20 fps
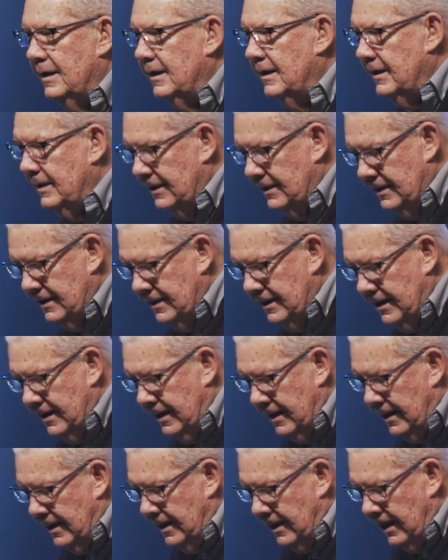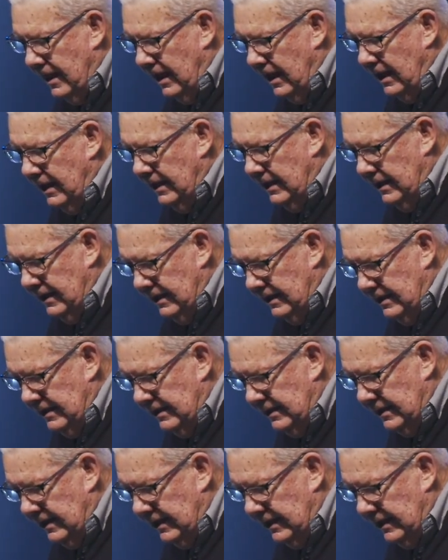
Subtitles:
Nobody speaks.